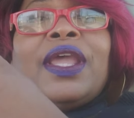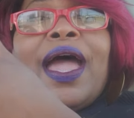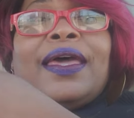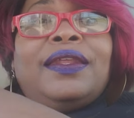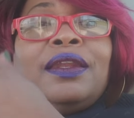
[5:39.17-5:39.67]

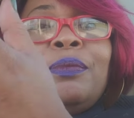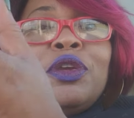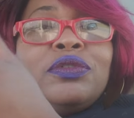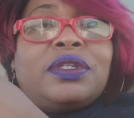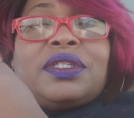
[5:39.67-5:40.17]
had in the
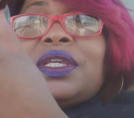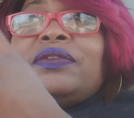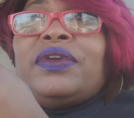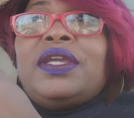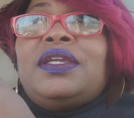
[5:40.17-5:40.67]
music,
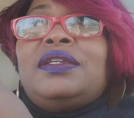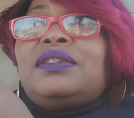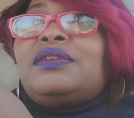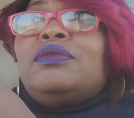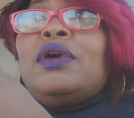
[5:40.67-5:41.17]

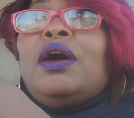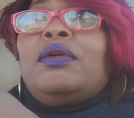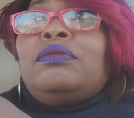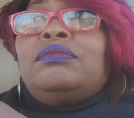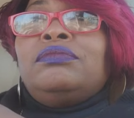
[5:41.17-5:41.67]
TVs, you
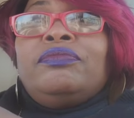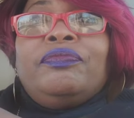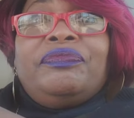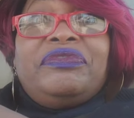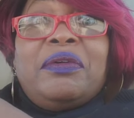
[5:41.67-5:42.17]
know,
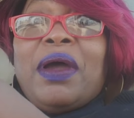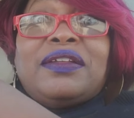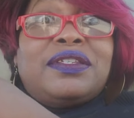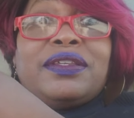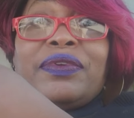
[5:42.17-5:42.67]
the
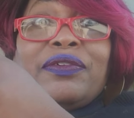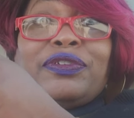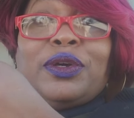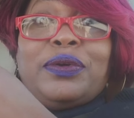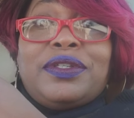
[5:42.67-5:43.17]
mountains of
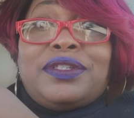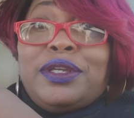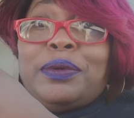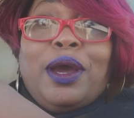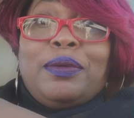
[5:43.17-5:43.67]
influence,
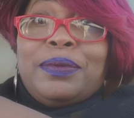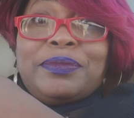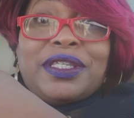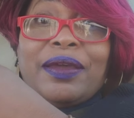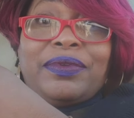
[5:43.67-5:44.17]
you know,
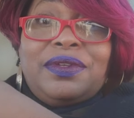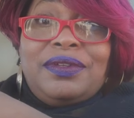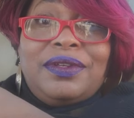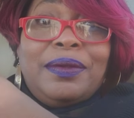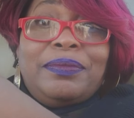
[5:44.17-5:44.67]
them seven
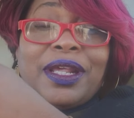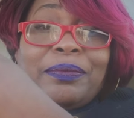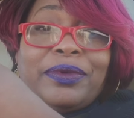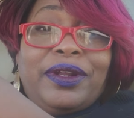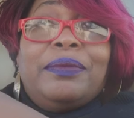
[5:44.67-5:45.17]
them
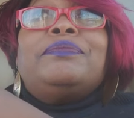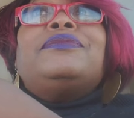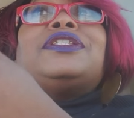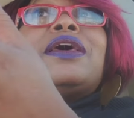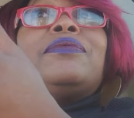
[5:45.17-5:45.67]
them
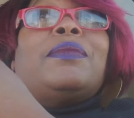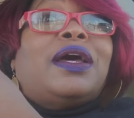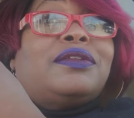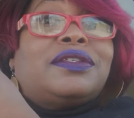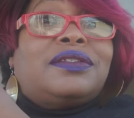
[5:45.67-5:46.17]
them seven
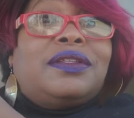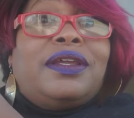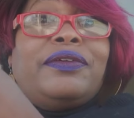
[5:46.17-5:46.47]
mountains, the